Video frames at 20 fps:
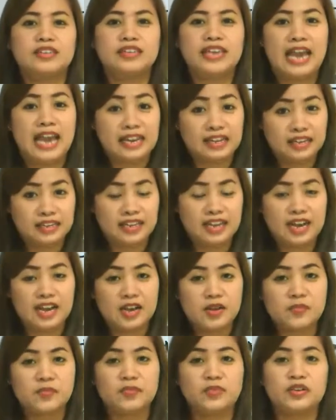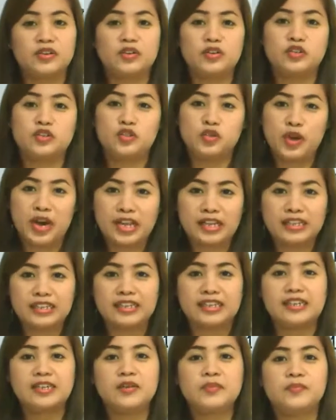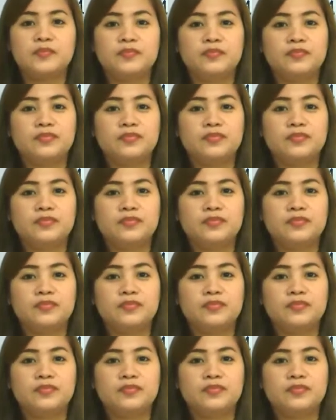Canada, Australia,